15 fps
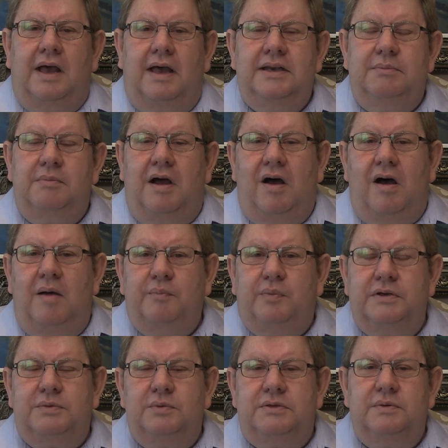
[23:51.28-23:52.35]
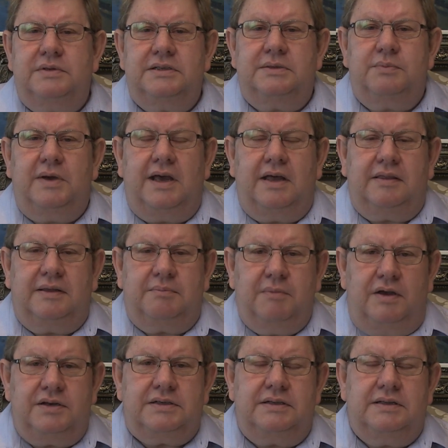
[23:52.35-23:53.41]
Under my armpit, which was where I think
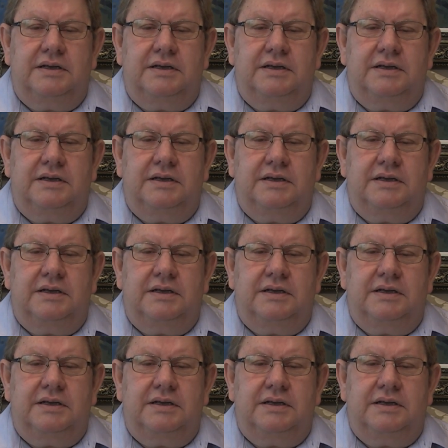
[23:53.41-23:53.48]
most of